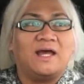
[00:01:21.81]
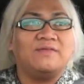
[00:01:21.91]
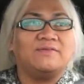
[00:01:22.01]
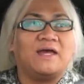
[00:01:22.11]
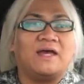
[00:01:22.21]

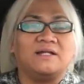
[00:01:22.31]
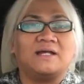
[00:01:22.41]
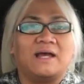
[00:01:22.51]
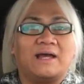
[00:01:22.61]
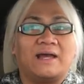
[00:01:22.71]
And then
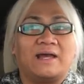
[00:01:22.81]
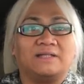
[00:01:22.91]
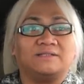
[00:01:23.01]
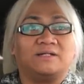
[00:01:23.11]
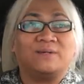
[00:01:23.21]

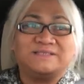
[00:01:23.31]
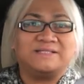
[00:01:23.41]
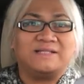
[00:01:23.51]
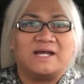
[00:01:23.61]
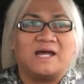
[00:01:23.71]
at
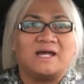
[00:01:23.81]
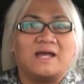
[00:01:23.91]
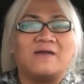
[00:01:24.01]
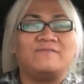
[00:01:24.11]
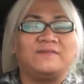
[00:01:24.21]

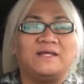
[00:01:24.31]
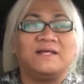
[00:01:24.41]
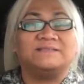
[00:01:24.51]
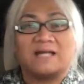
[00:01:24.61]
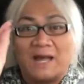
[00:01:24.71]
Aritzia, everything
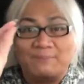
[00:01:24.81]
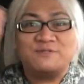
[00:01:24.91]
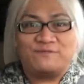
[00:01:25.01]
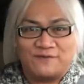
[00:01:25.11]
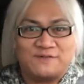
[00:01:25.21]
it's up
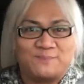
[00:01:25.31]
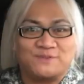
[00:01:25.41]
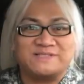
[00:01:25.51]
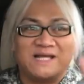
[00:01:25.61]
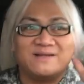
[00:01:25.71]
to
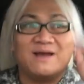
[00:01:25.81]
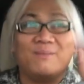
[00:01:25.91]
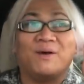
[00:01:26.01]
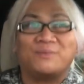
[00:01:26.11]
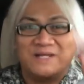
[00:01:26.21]

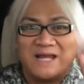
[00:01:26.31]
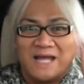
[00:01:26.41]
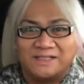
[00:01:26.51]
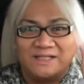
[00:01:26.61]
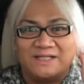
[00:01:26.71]
50%, but
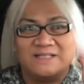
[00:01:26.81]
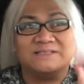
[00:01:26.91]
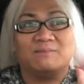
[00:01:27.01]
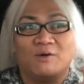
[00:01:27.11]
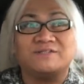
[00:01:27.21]
reality
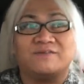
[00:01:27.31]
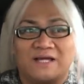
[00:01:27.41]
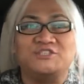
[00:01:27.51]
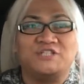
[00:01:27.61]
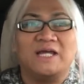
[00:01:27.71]
is most of
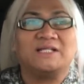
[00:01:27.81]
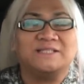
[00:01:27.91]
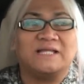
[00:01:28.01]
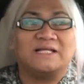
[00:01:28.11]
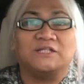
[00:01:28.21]
their shit
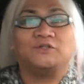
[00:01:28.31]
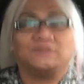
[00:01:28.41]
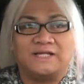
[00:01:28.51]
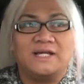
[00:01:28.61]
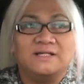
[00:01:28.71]
is like
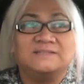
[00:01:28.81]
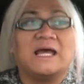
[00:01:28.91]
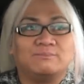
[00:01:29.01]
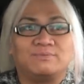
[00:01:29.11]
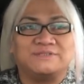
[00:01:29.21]
literally
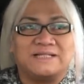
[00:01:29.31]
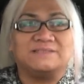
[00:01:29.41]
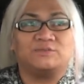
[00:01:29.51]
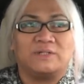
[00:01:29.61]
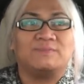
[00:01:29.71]
10%
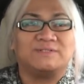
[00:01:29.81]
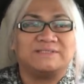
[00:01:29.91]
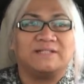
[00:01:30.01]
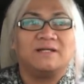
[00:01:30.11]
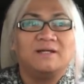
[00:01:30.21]
to
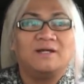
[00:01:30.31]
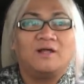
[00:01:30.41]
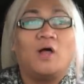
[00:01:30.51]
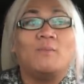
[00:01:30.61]
20%.